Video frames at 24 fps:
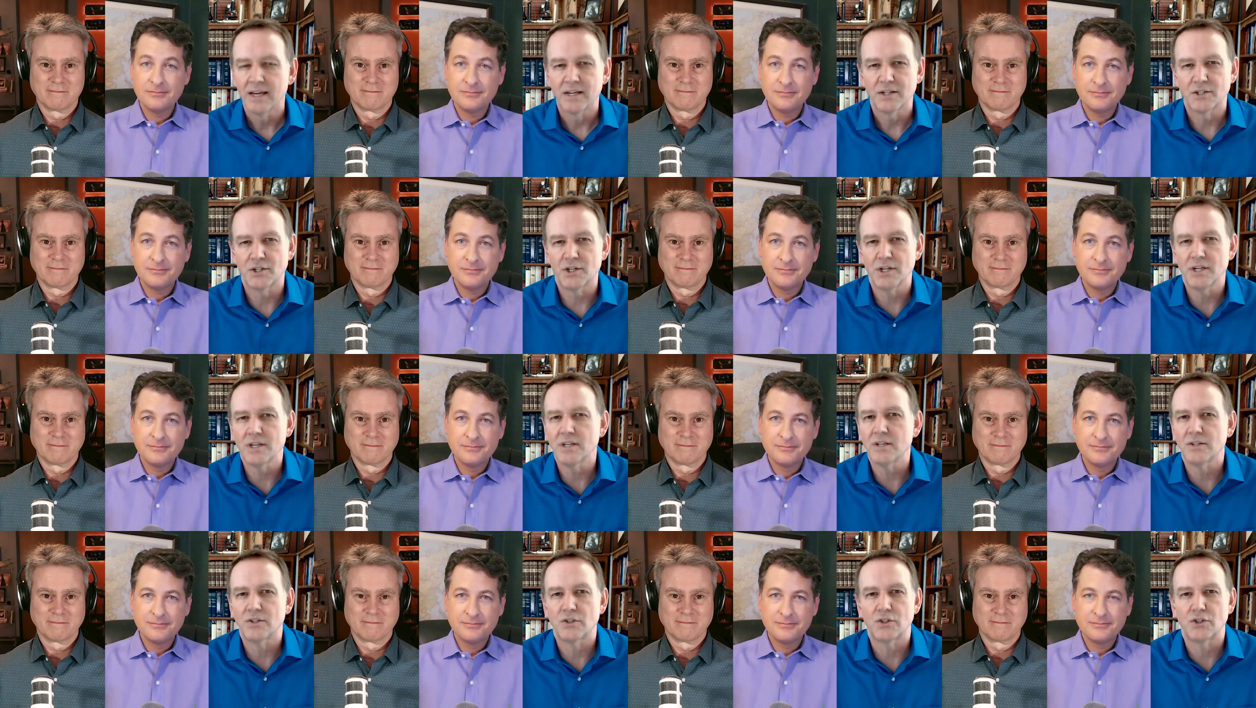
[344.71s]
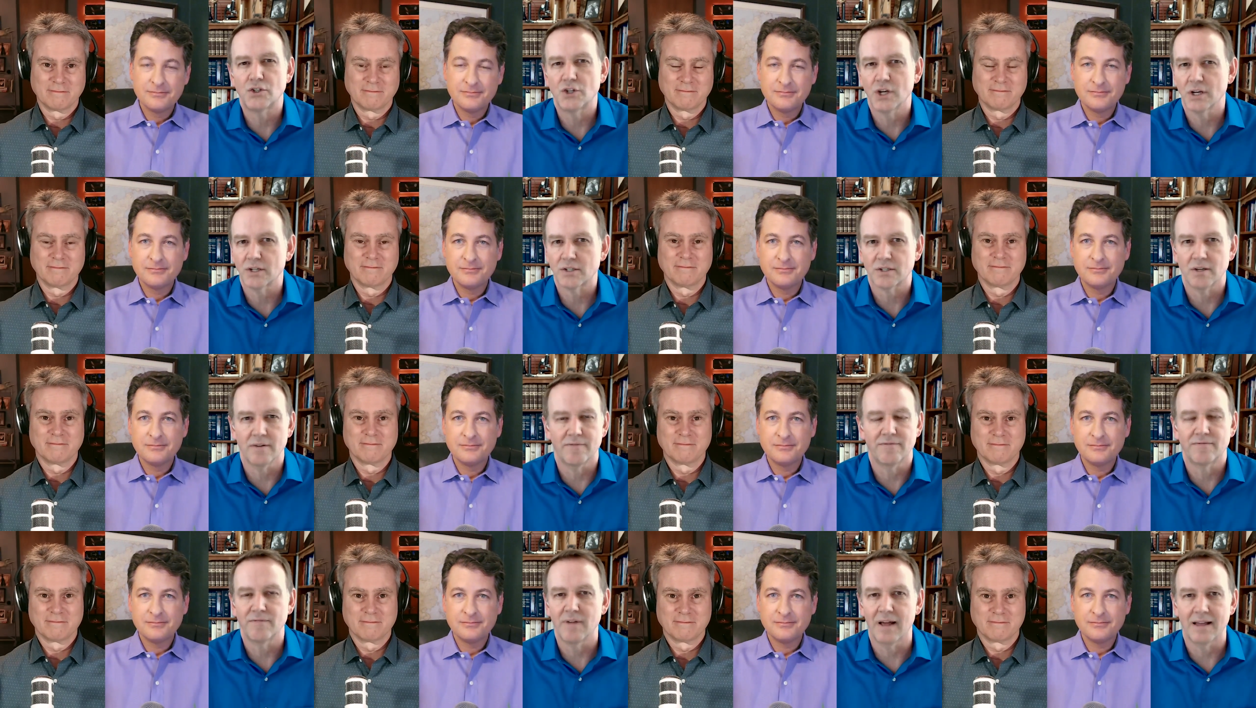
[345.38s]
Speaker 1: She's just
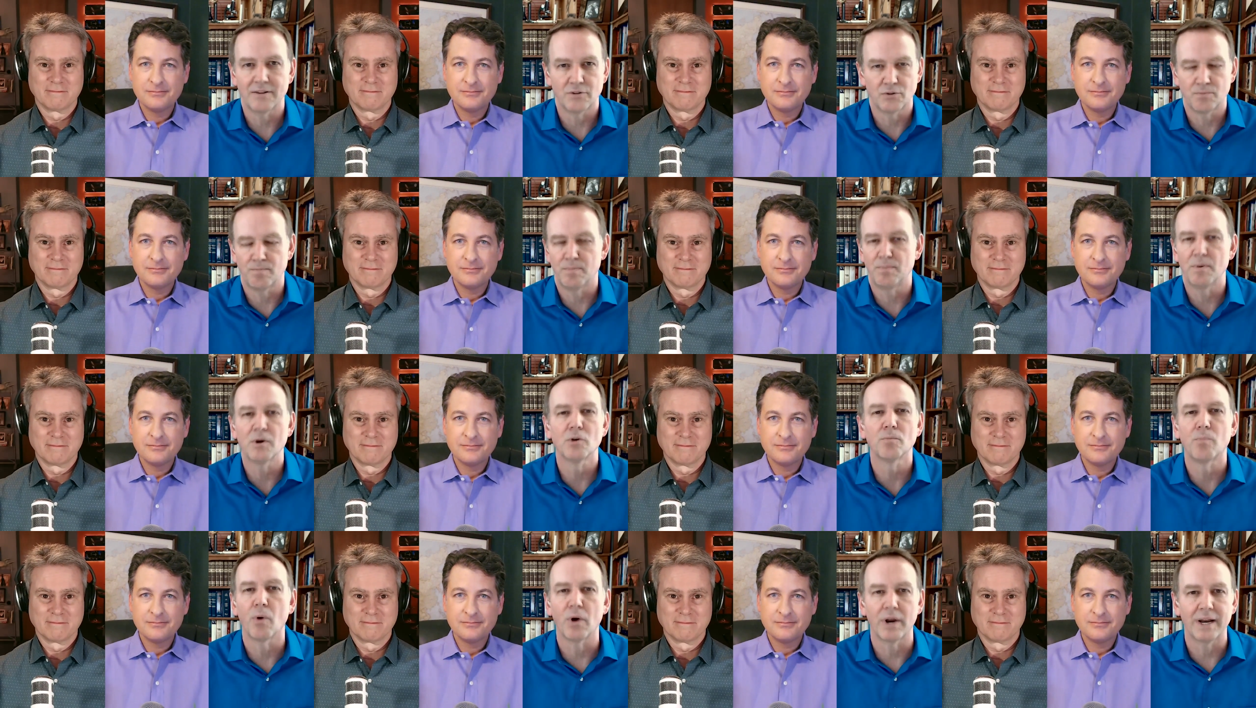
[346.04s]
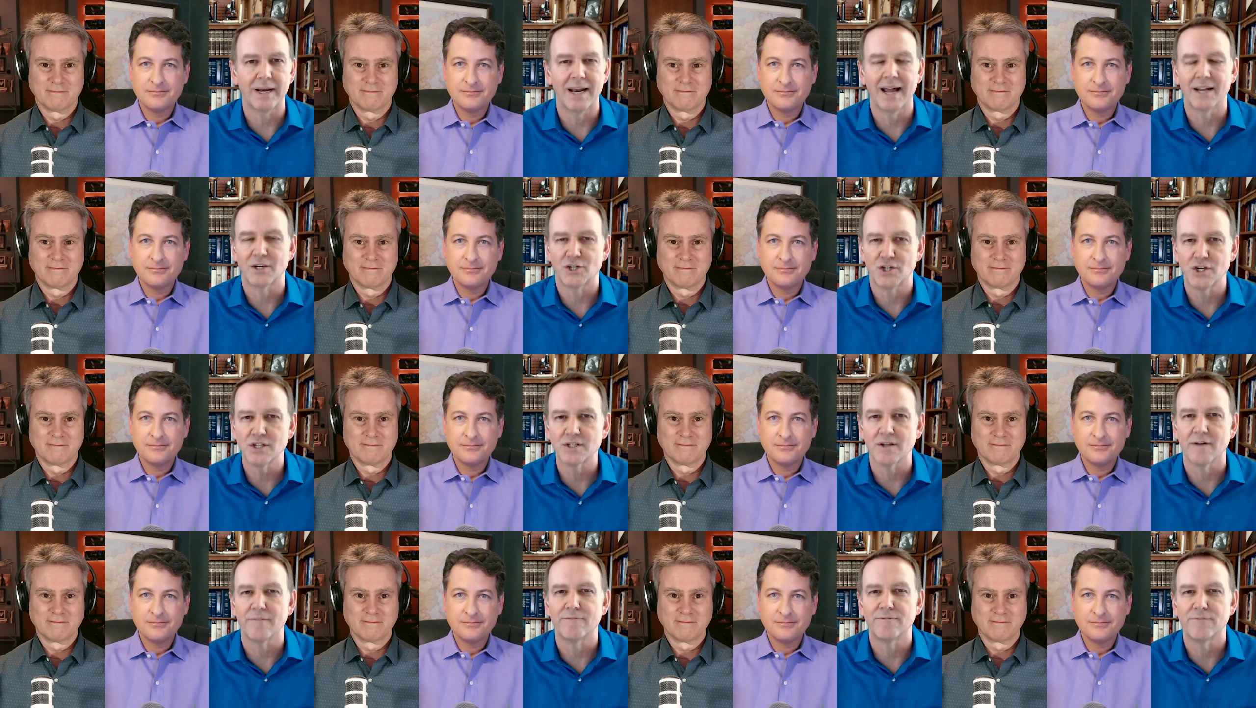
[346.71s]
a, as Bill pointed out,
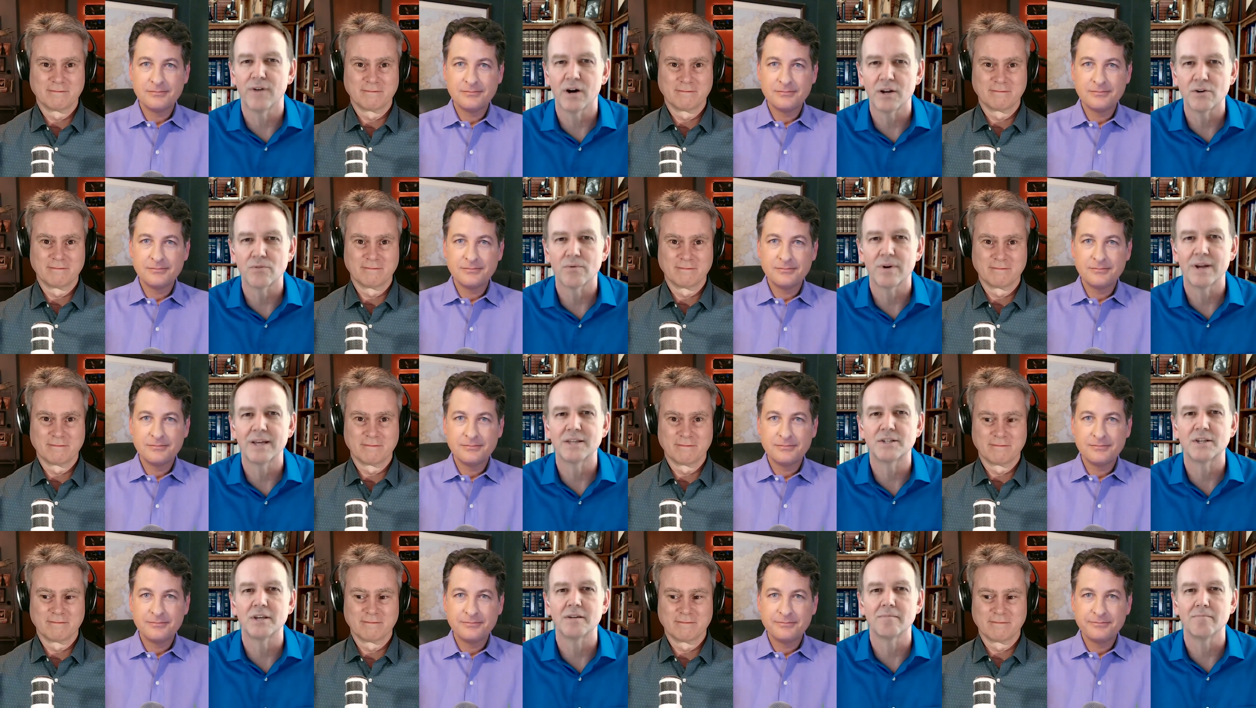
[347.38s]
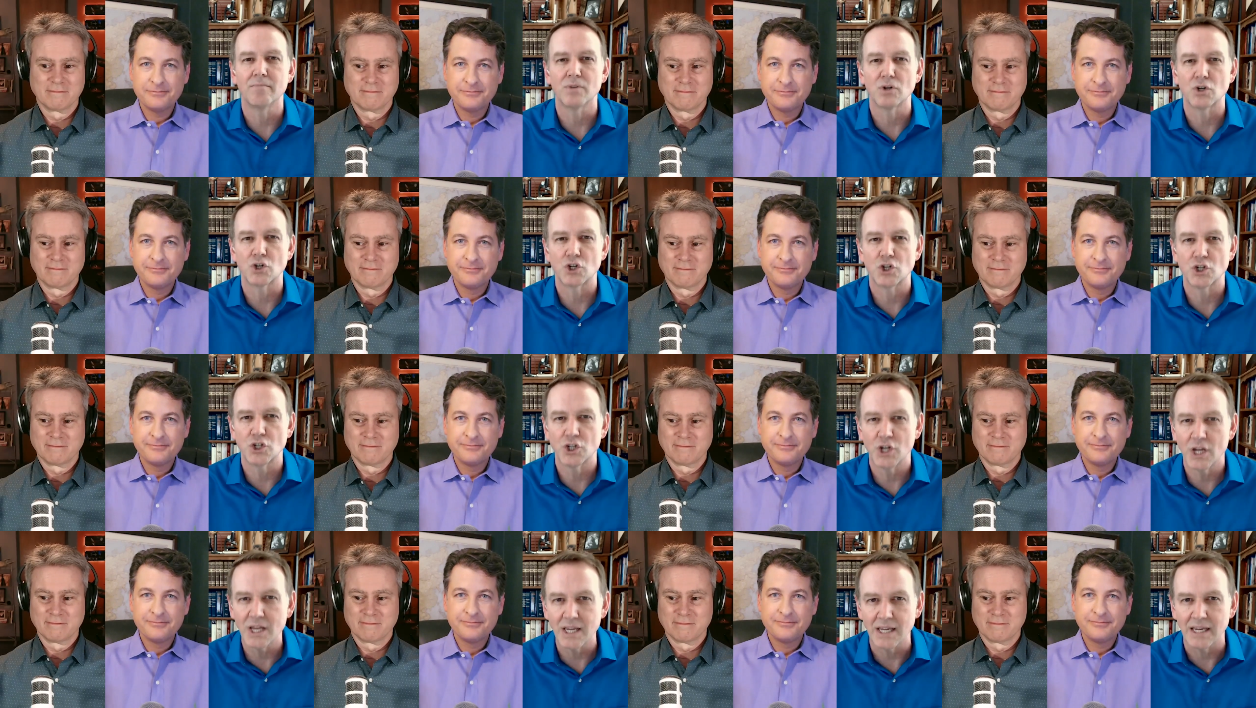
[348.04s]
she's a fundraising
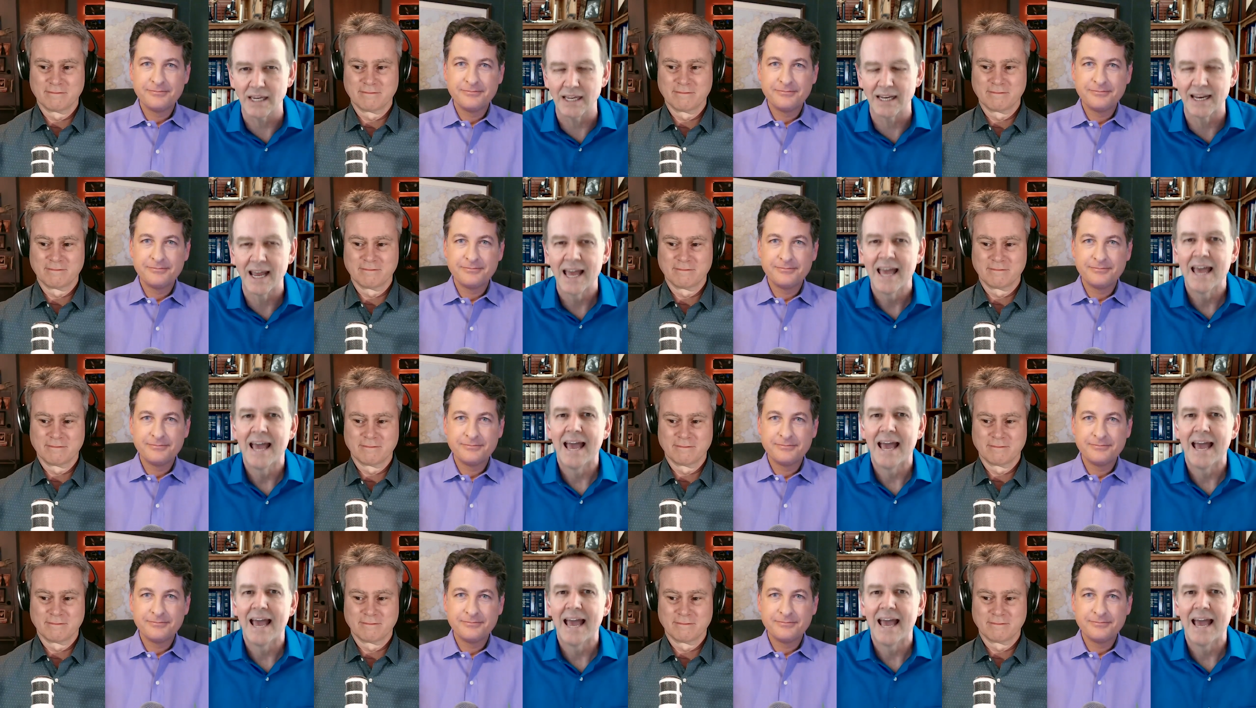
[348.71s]
machine